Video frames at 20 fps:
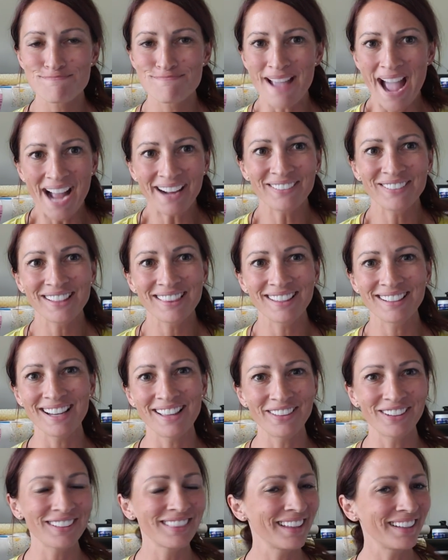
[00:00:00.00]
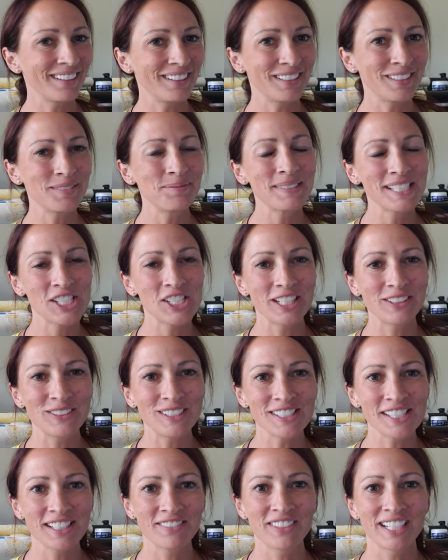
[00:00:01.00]
back with another little machine
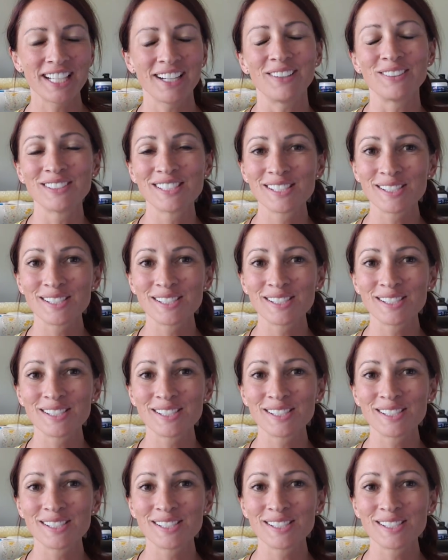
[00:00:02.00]
quilting video.